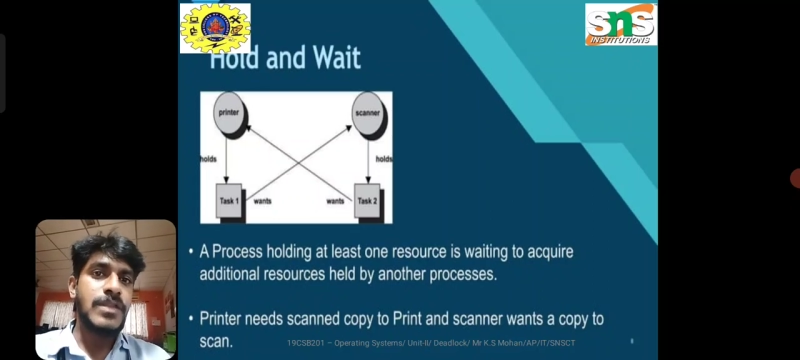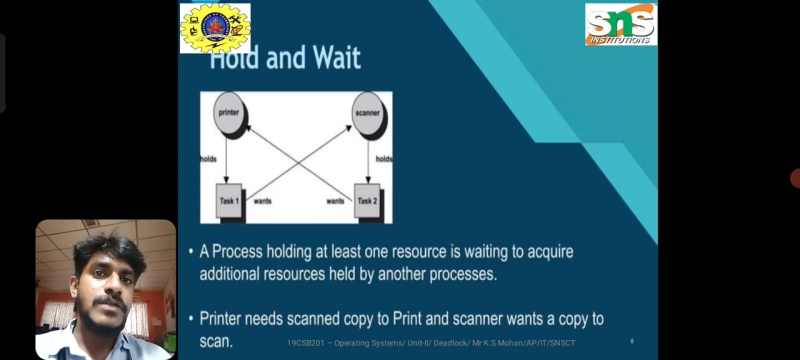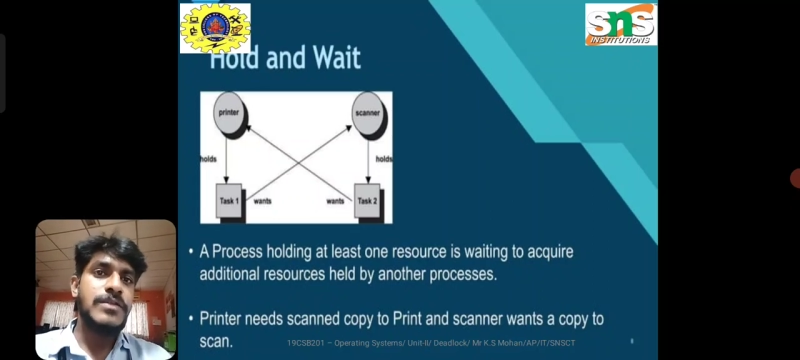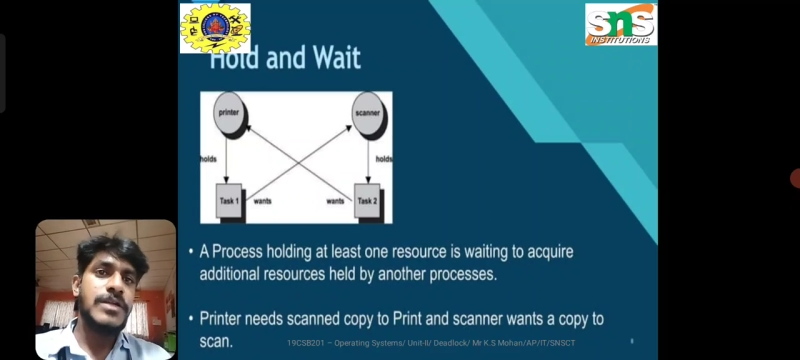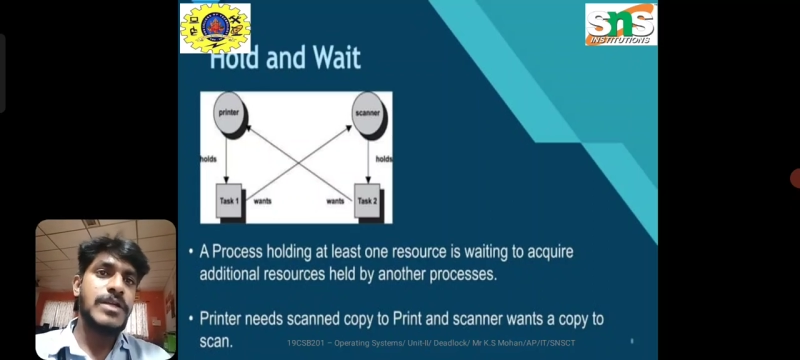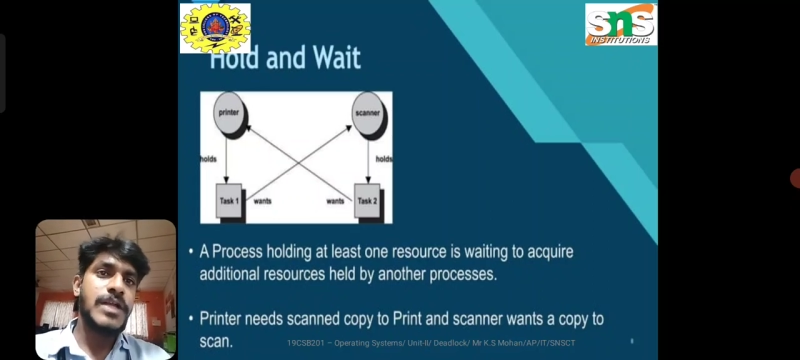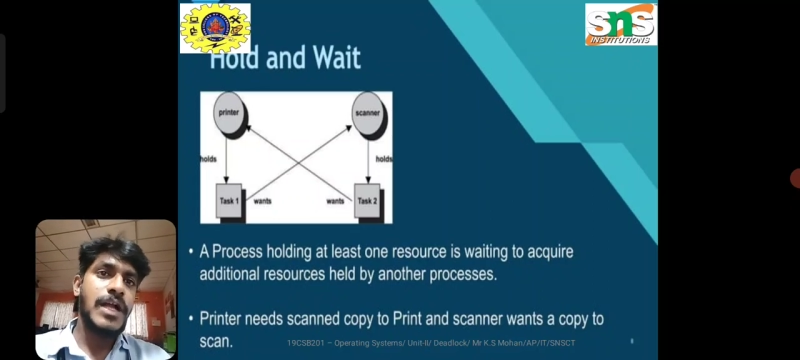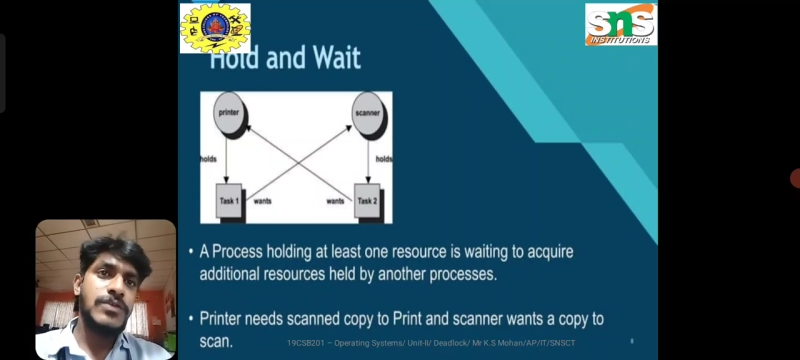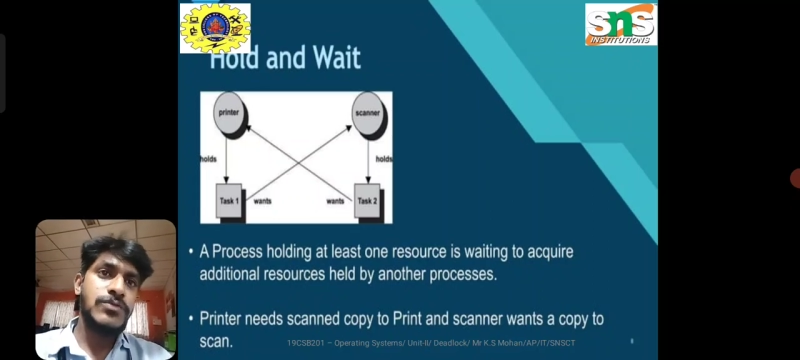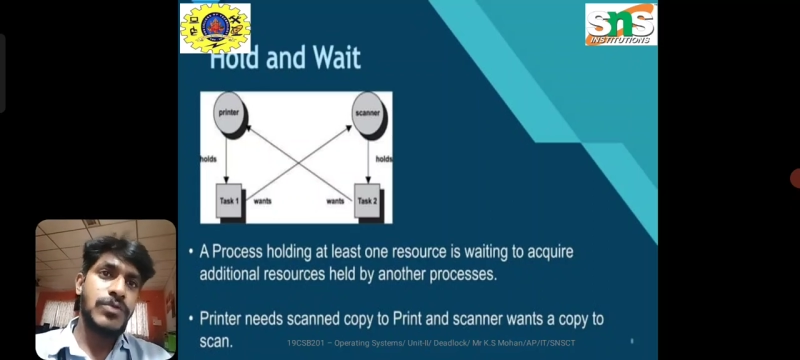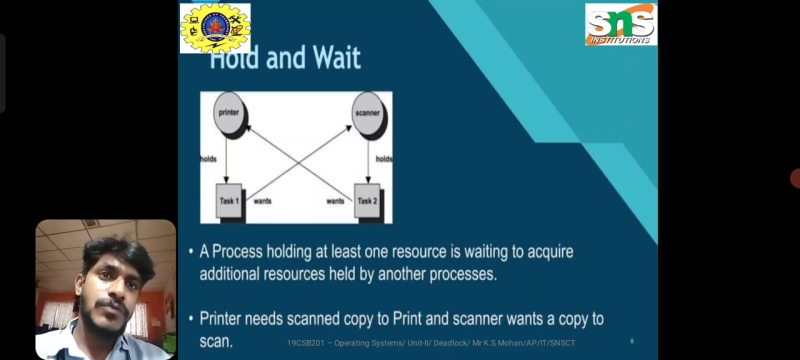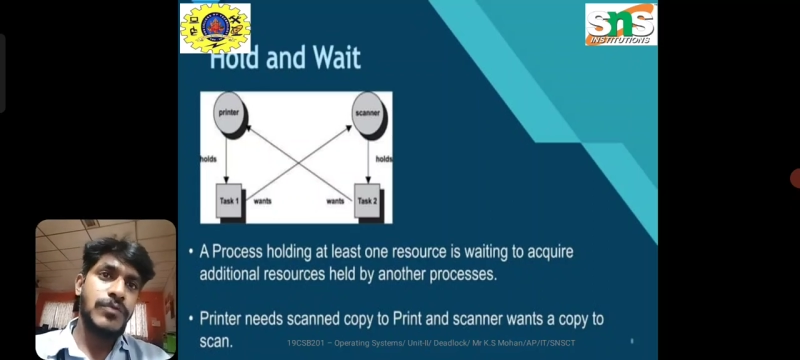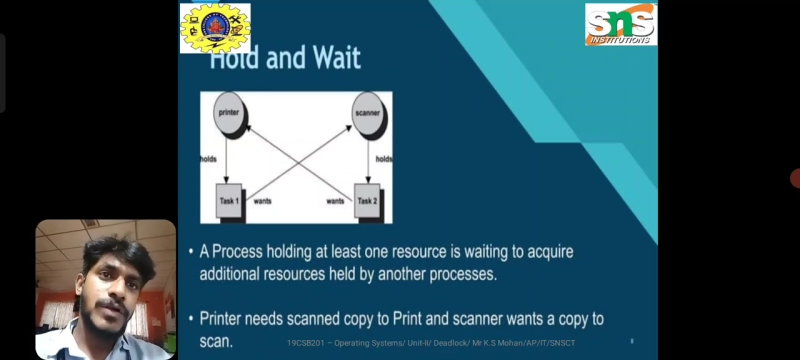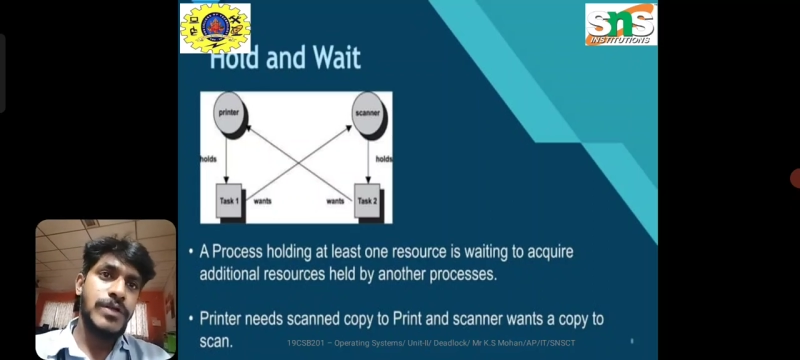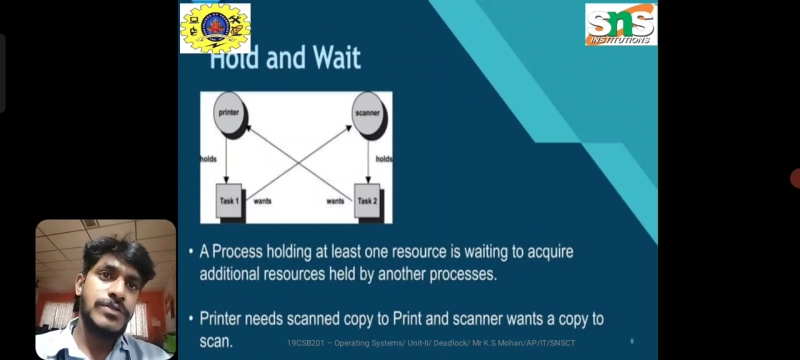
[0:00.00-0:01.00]
The task
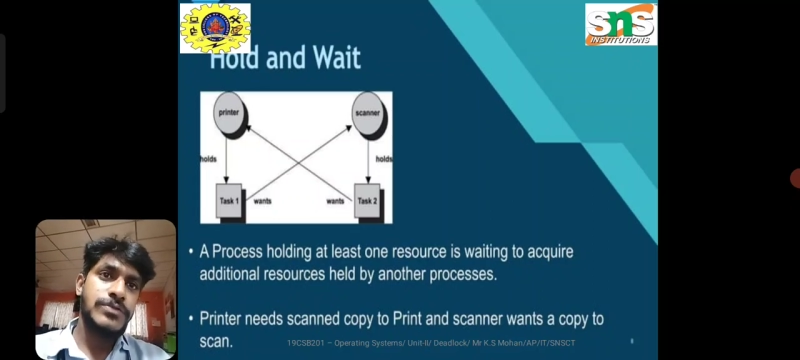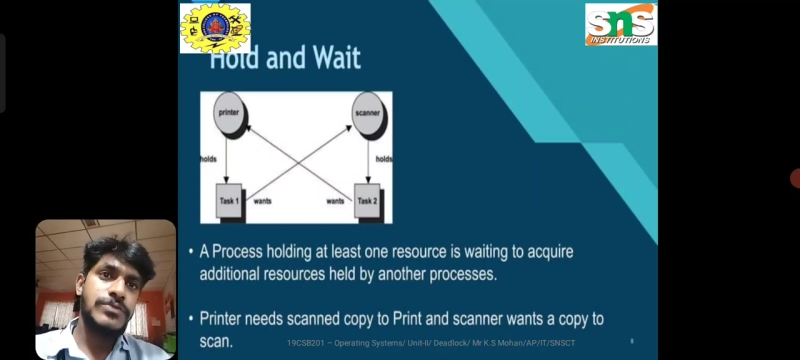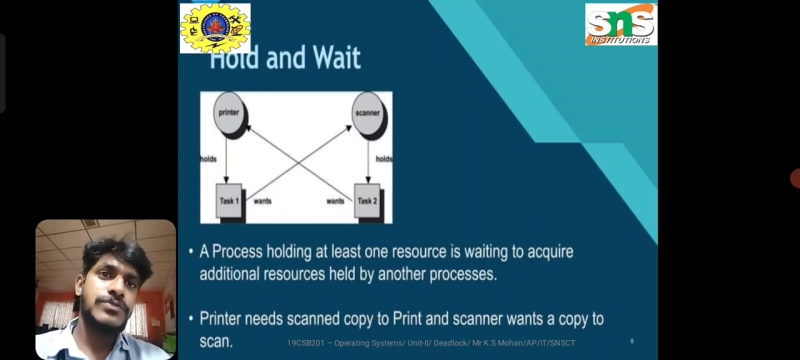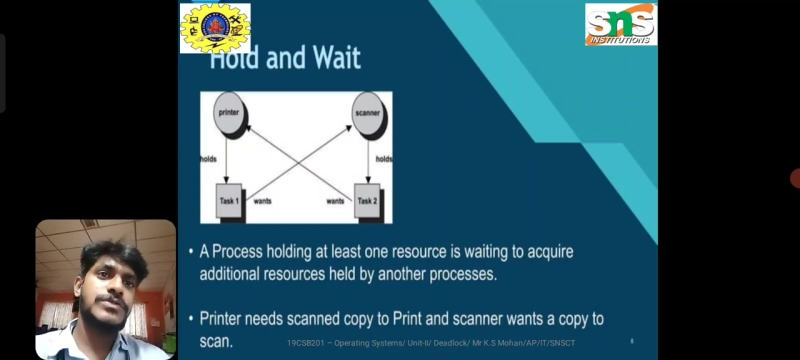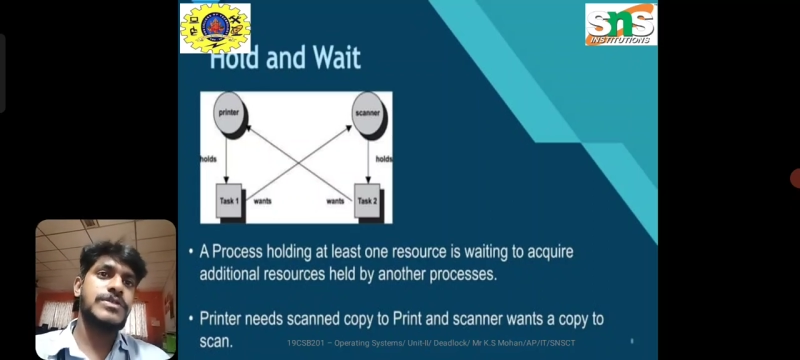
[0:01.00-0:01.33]
1 wants to